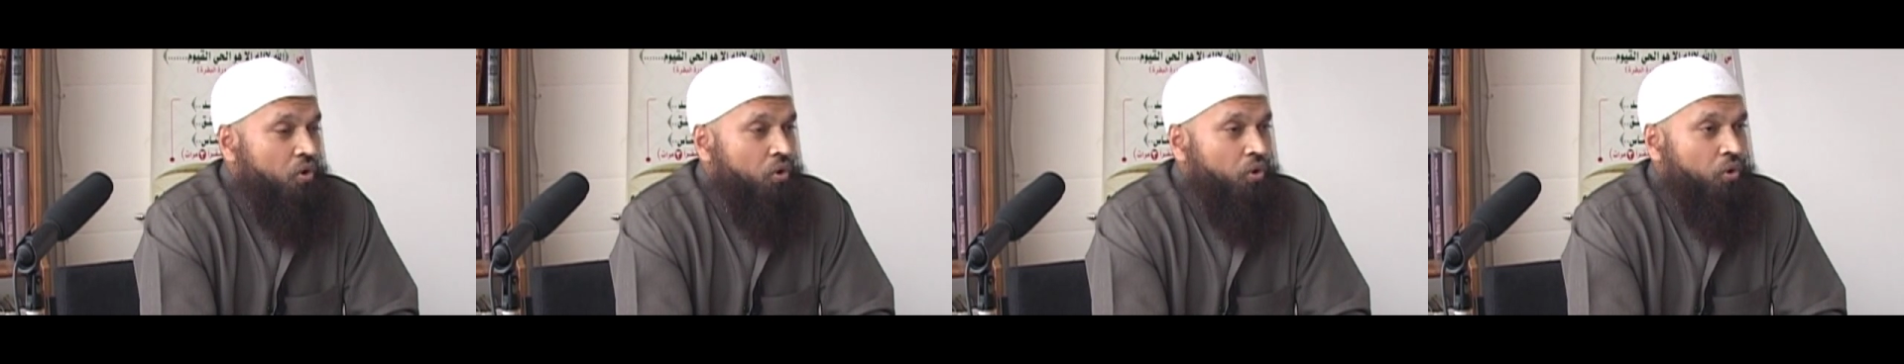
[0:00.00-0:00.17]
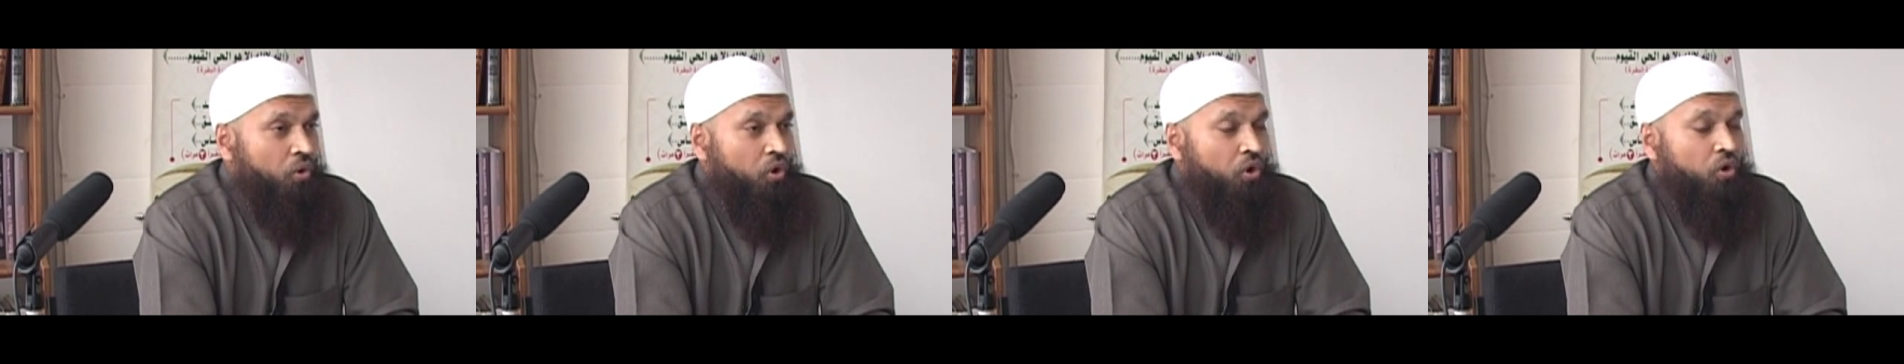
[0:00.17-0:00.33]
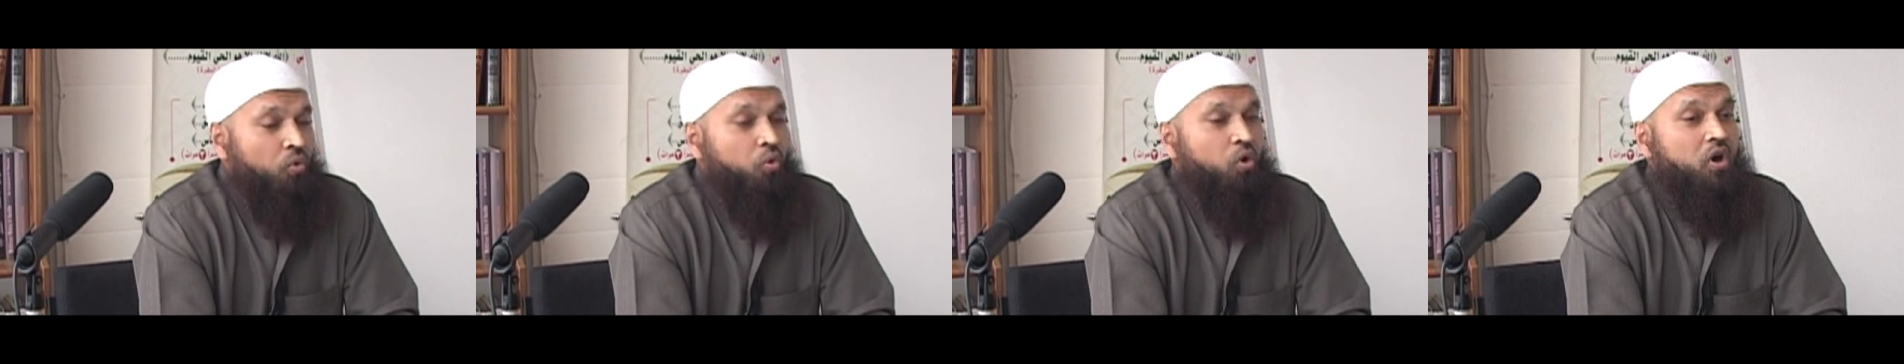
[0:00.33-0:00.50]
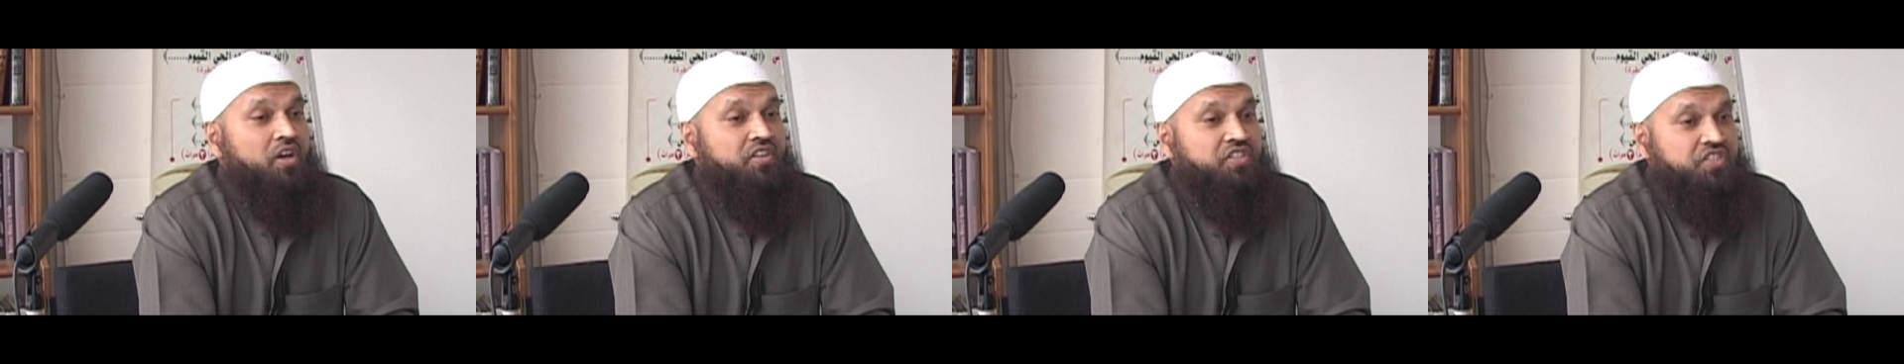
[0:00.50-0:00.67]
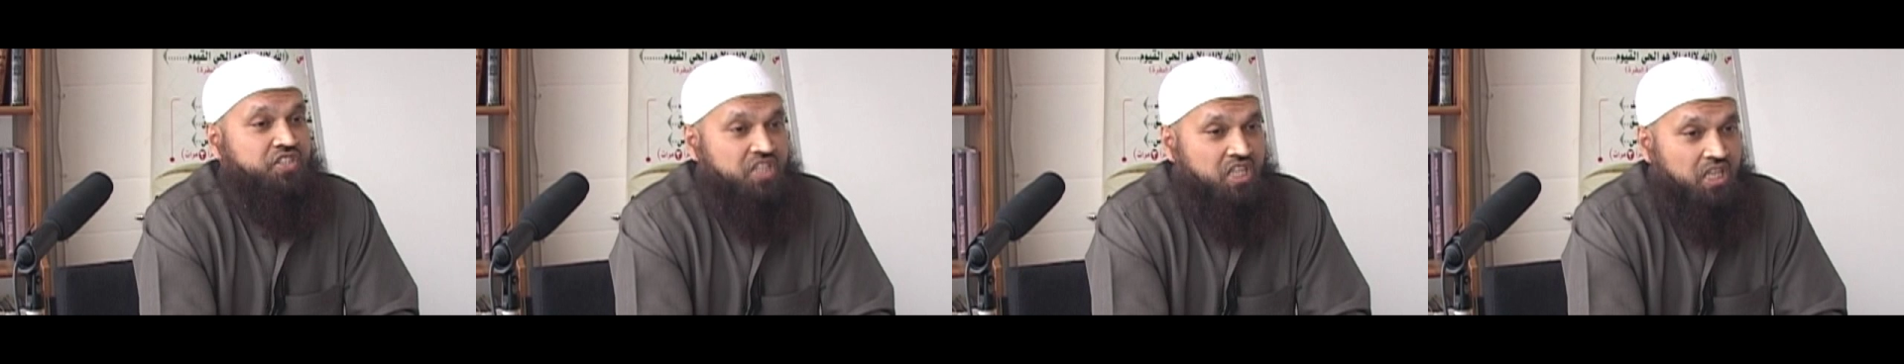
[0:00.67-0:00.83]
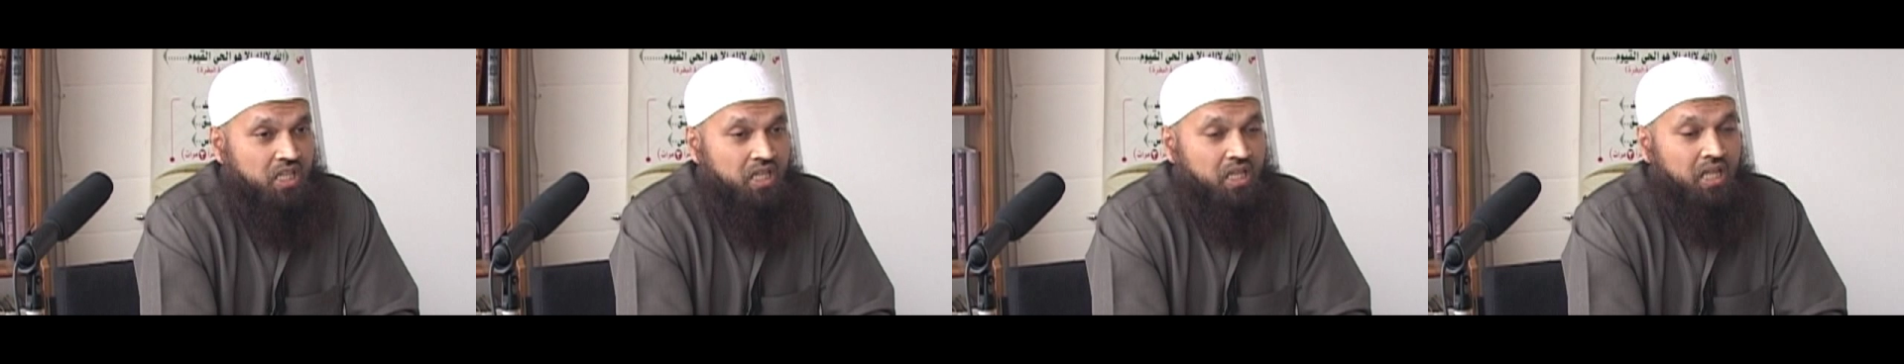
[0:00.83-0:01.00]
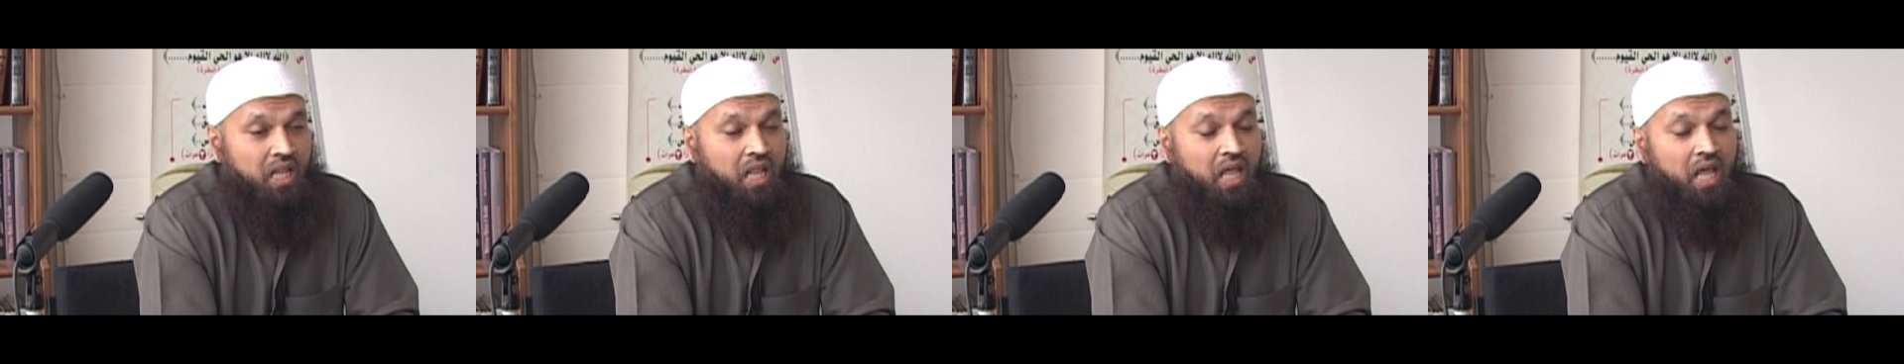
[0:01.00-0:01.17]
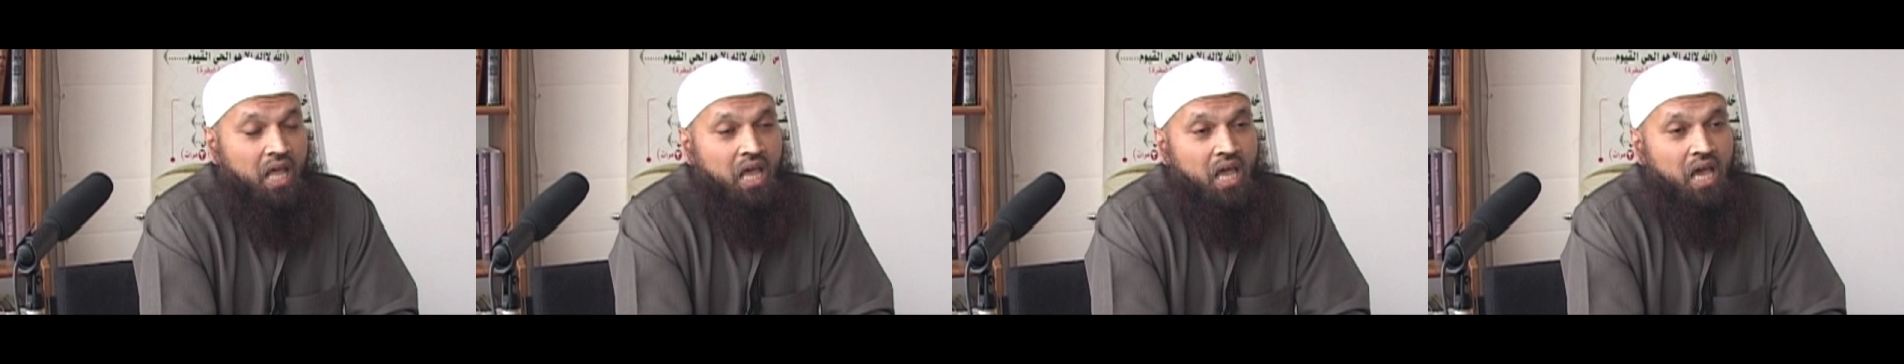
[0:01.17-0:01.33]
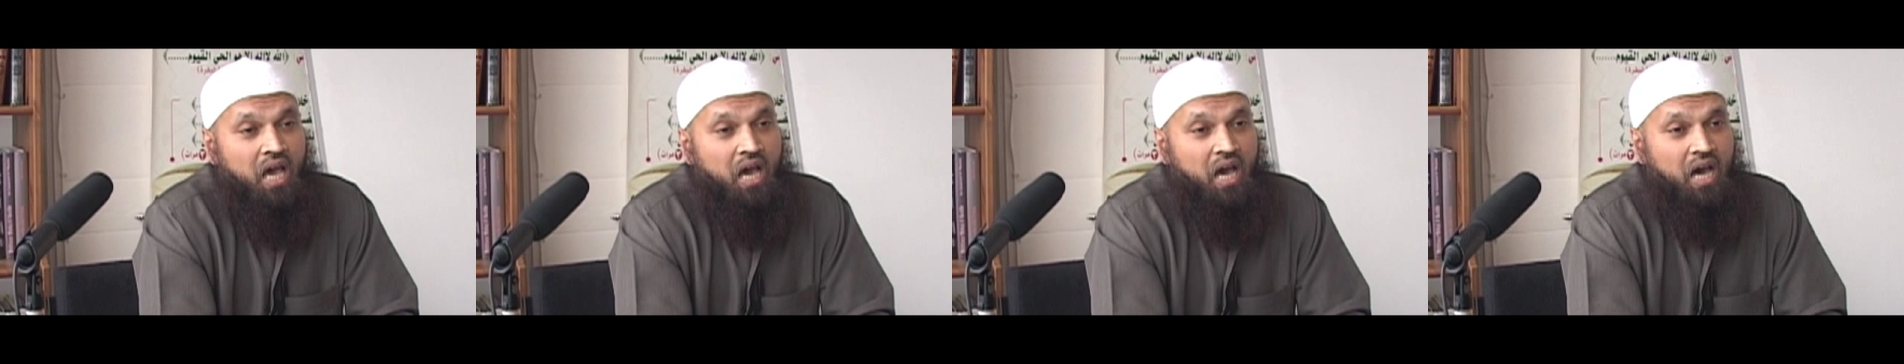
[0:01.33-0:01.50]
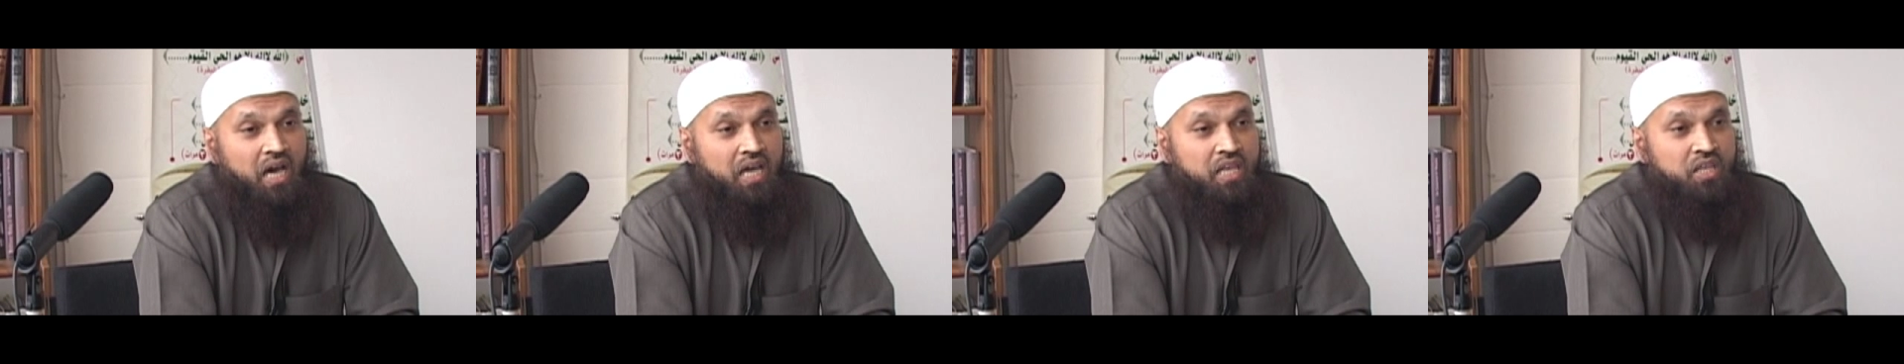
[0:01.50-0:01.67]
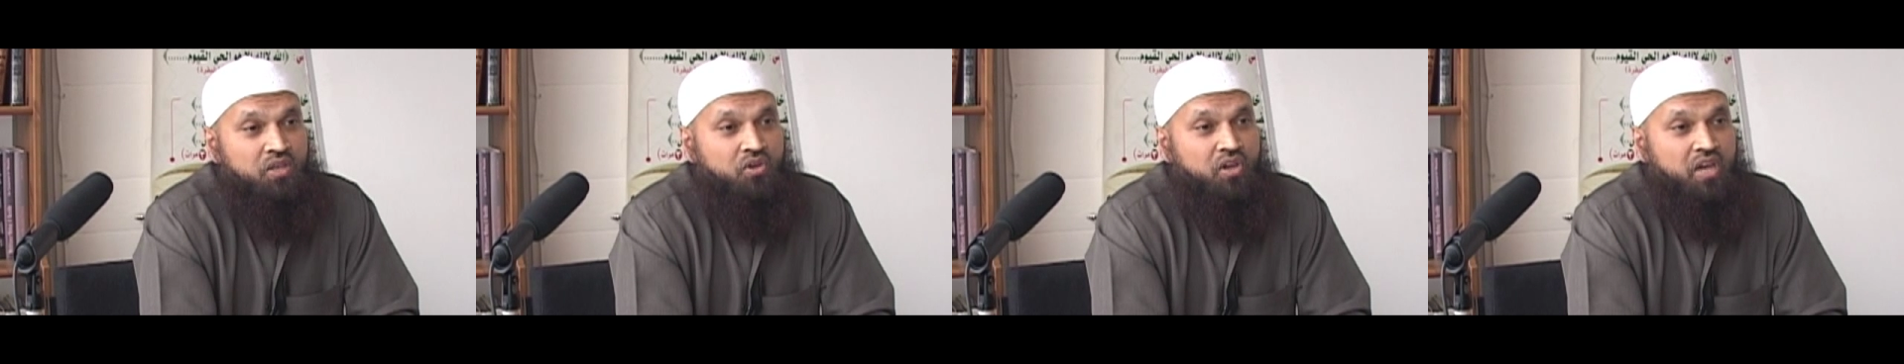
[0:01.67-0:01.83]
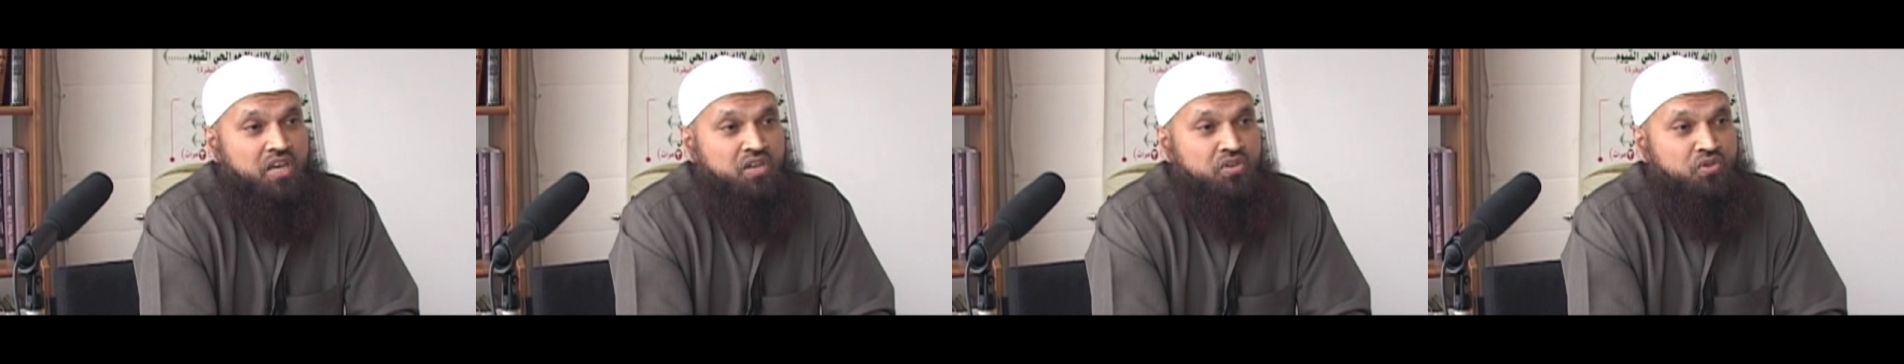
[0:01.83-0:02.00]
Or worse still, are
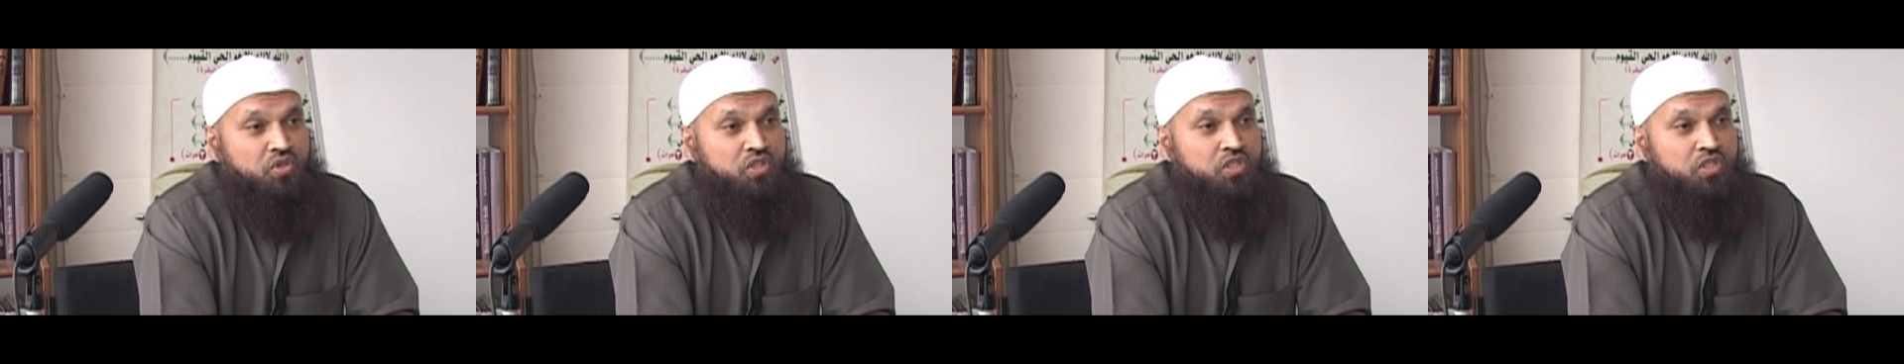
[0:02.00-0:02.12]
you going